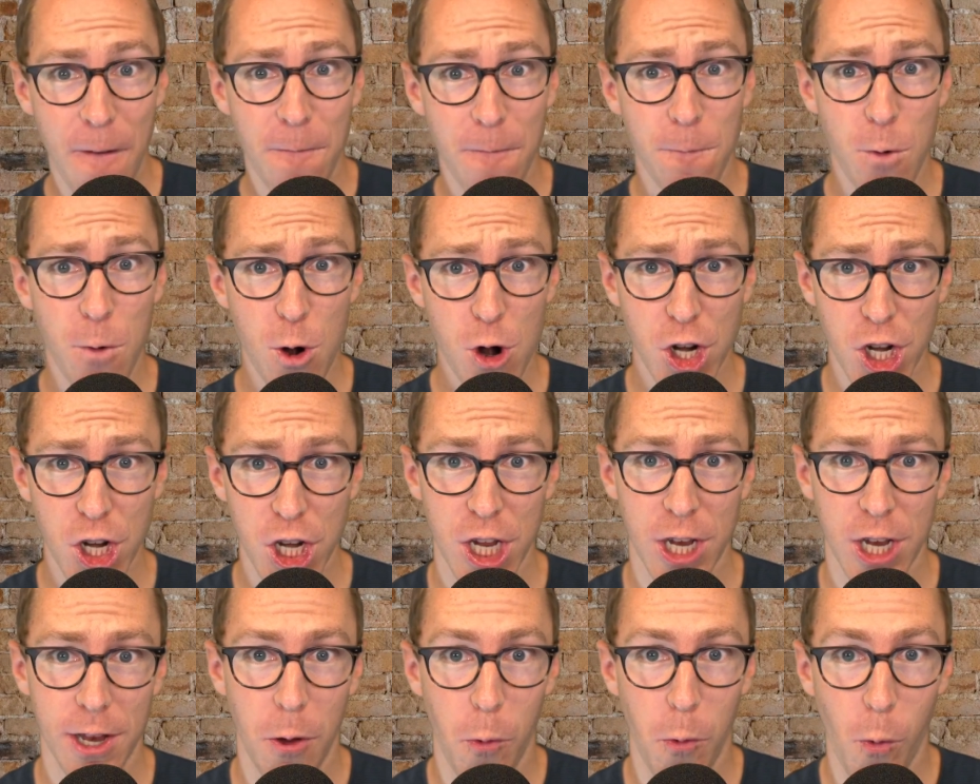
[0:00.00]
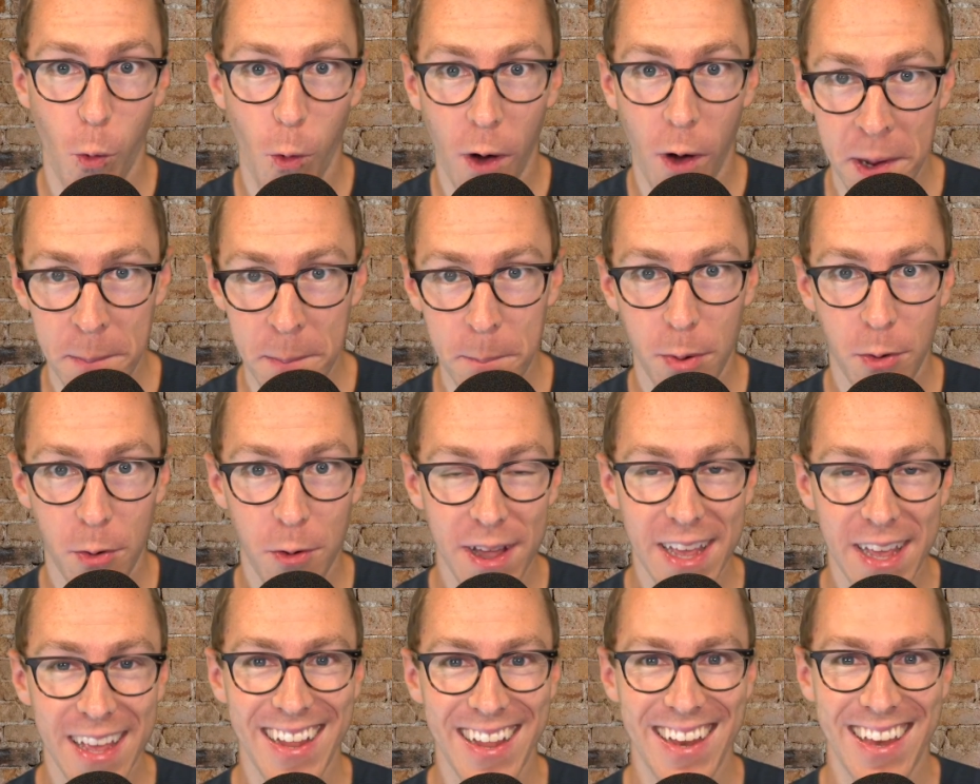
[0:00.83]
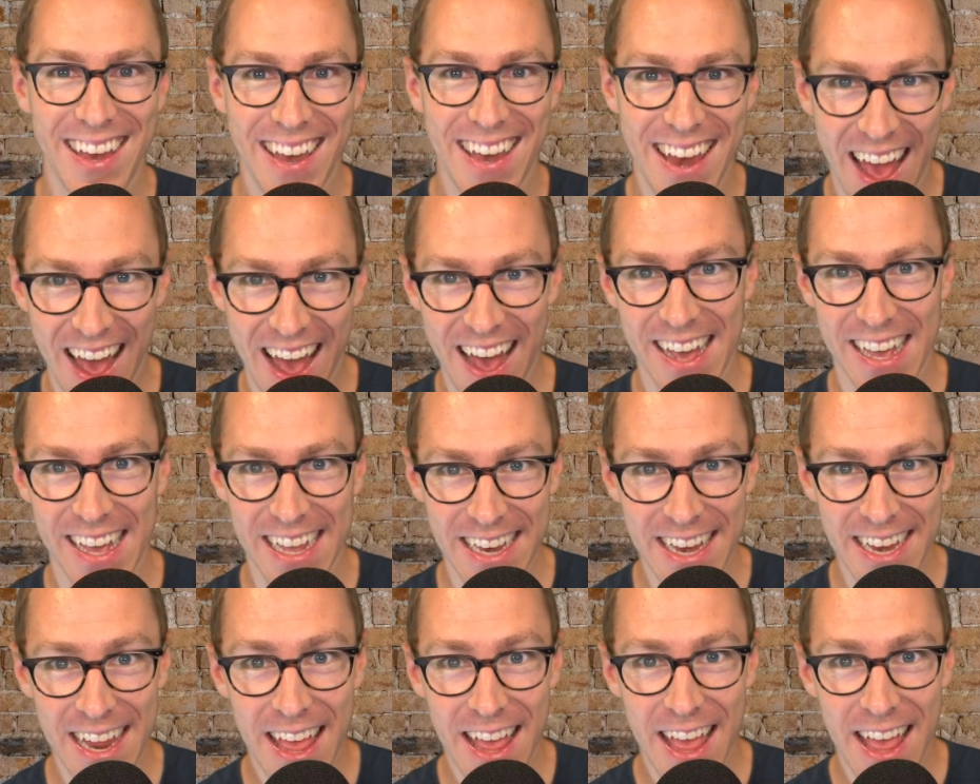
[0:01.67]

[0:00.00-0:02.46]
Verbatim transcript: version 1.9,